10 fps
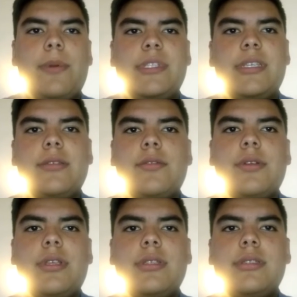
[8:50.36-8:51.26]
For benzene
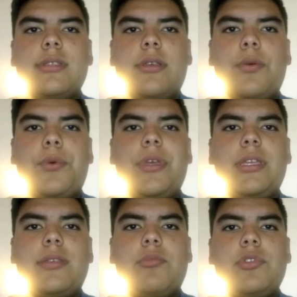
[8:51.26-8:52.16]
rings
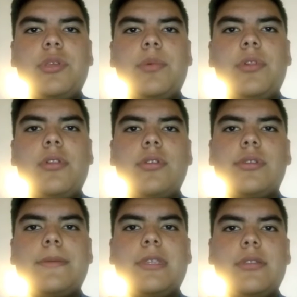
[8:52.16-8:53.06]
with multiple
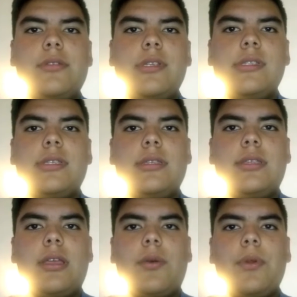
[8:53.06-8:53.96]
substituents,
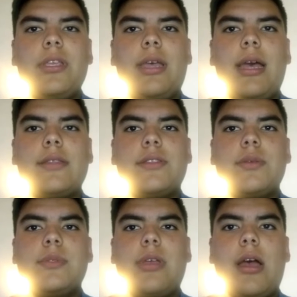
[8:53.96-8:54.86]
the ring
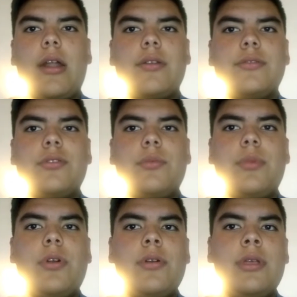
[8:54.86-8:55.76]
atoms are
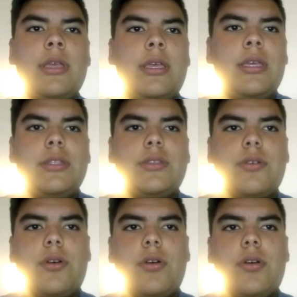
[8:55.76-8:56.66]
numbered
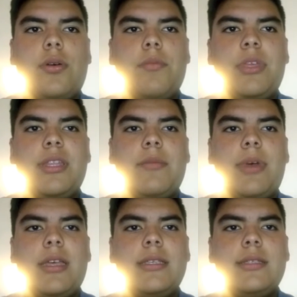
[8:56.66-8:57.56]
to
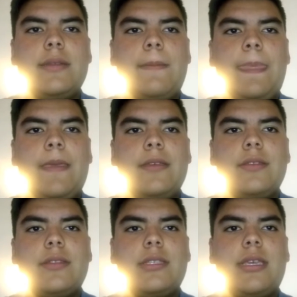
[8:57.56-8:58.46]
minimize
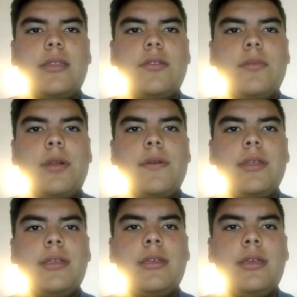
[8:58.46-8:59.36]
the
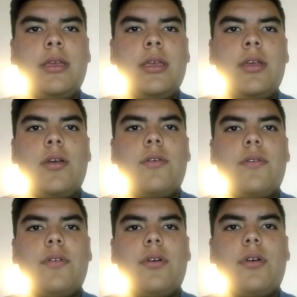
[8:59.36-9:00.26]
numbering
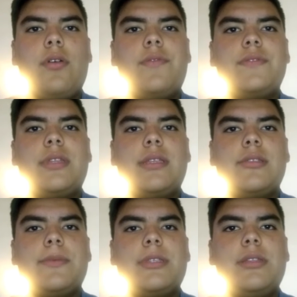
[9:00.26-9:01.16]
of the
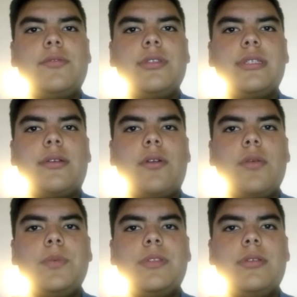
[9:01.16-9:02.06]
substituents
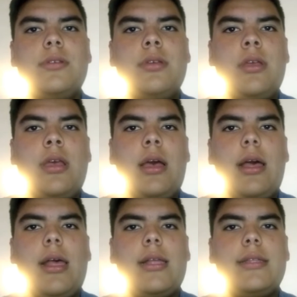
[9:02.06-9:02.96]
groups.
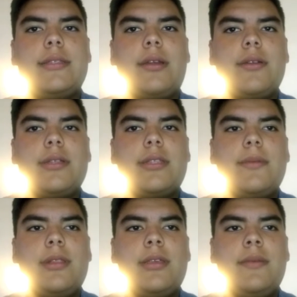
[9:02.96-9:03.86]

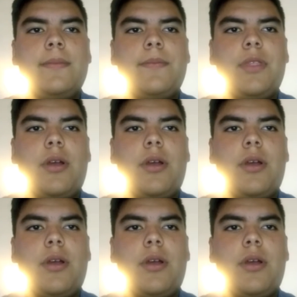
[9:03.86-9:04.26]
Alternatively,